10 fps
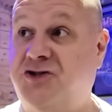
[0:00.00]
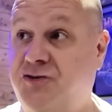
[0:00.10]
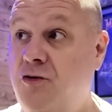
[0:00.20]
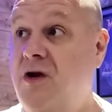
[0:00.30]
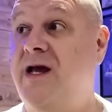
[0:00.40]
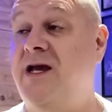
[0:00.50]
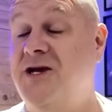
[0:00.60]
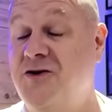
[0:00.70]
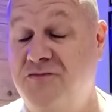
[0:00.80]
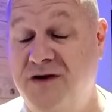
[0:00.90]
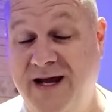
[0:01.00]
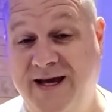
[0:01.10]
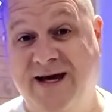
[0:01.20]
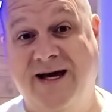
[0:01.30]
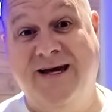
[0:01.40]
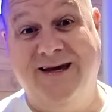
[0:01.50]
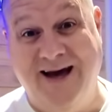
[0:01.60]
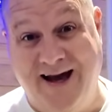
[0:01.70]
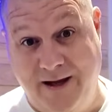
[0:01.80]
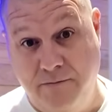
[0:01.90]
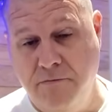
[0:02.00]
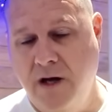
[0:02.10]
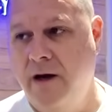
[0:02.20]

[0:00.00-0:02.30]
truly unique game,